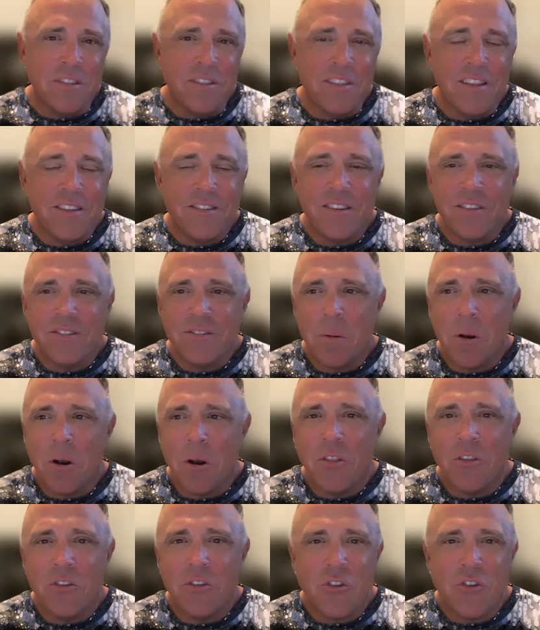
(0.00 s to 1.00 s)
and it's just part
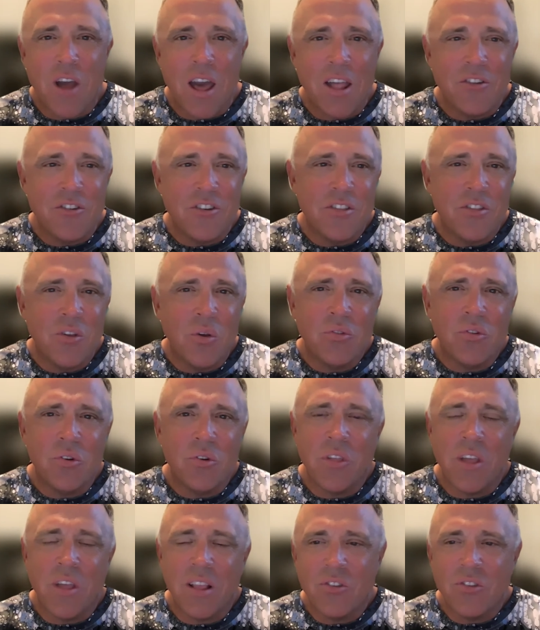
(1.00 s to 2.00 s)
of the strategy. And those
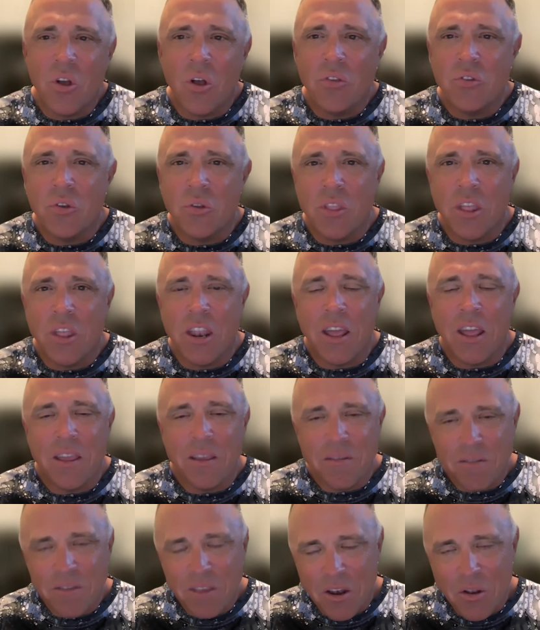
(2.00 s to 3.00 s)
are things also that
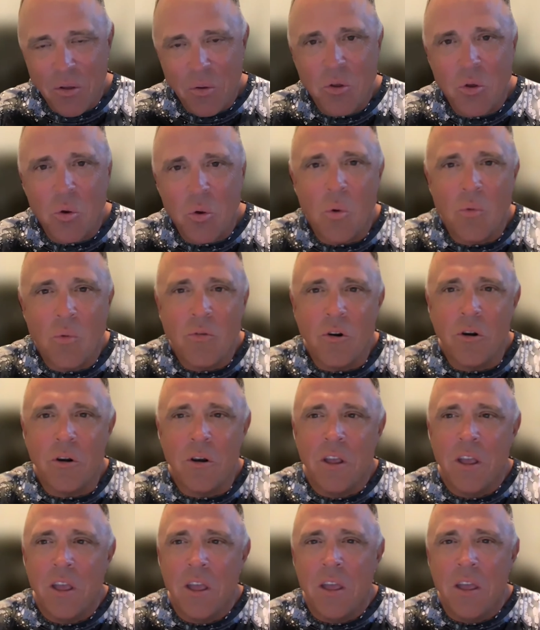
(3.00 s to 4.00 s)
I go over